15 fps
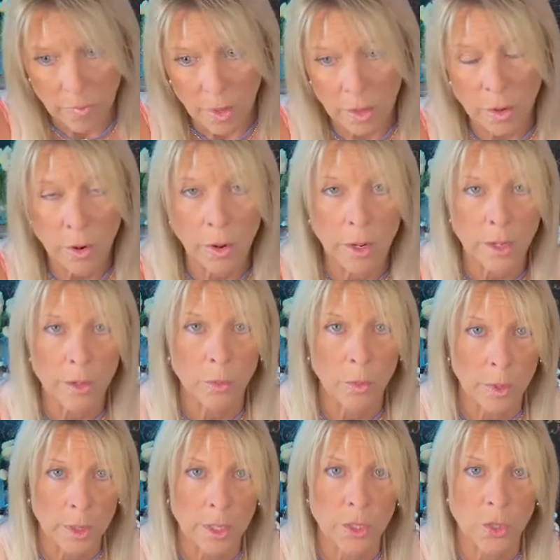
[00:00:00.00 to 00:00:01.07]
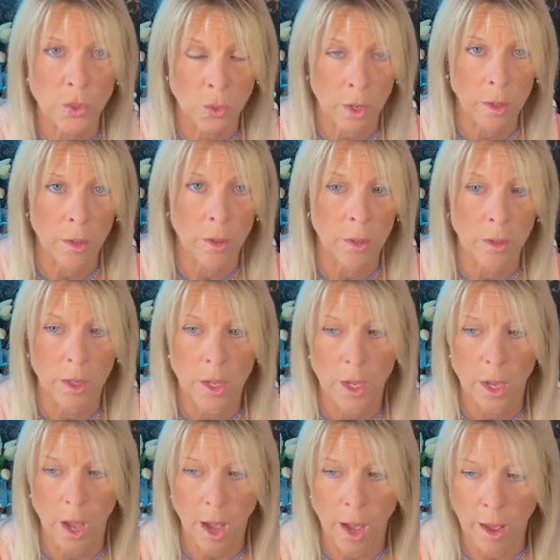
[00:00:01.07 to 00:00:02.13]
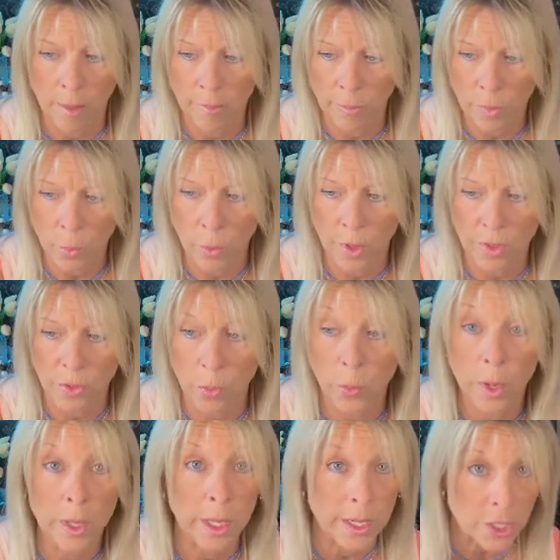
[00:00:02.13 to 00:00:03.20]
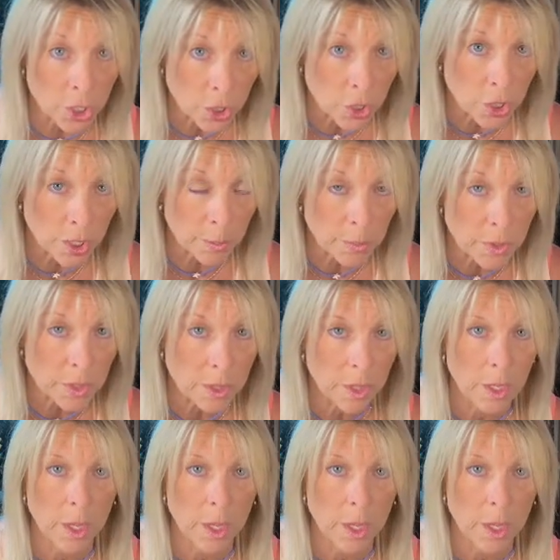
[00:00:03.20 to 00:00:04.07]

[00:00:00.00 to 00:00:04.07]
you're going to really struggle with relationships,